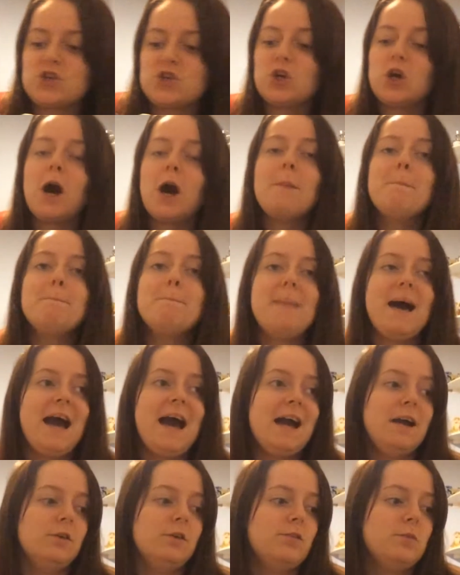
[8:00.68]
I should have got a
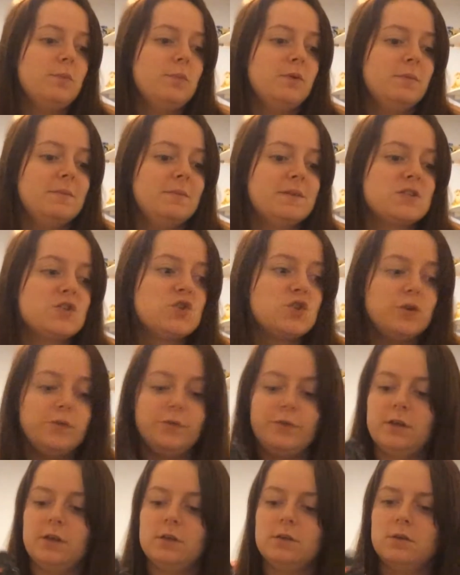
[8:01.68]
bag to put my
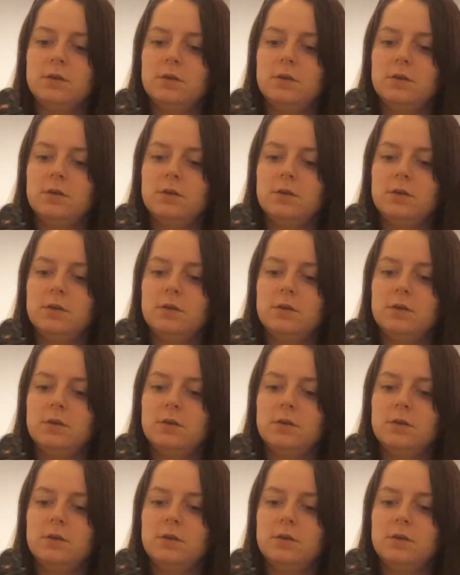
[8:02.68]
stuff